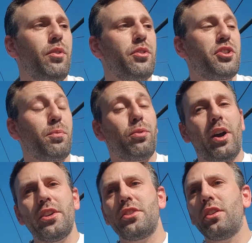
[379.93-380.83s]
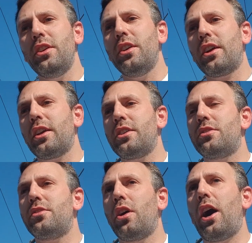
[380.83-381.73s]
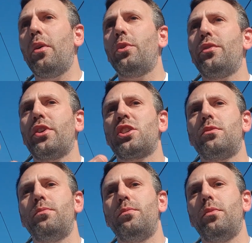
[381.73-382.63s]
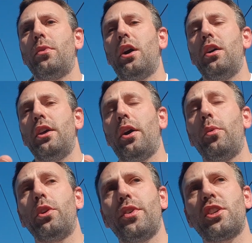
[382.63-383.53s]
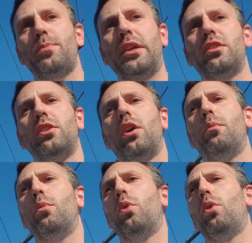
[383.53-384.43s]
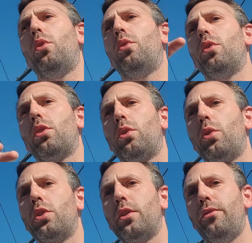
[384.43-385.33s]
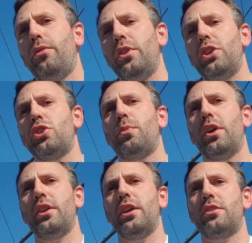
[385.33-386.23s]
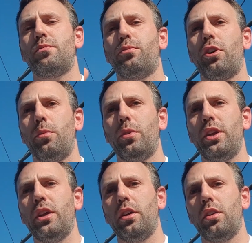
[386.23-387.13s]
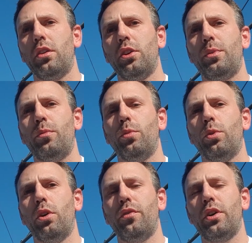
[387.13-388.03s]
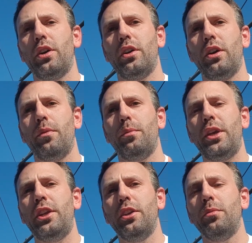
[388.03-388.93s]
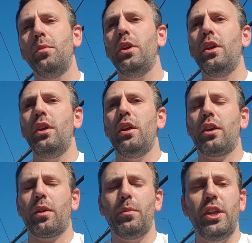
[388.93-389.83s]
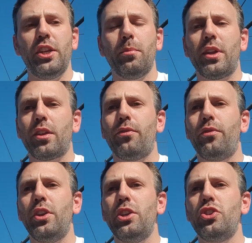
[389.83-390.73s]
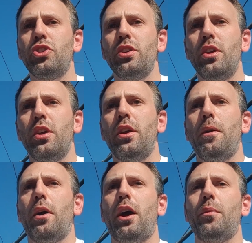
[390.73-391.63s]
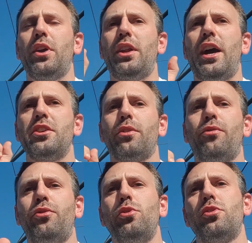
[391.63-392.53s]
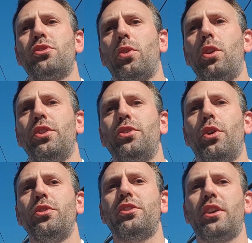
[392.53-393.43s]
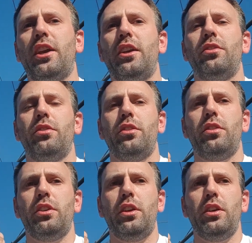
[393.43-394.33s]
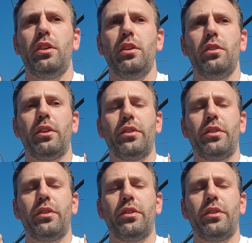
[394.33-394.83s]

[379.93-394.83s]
surprisingly, like, it's, I would have expected a more longer finish, but it's probably a little bit more of a medium length finish. It has a few solid notes again, the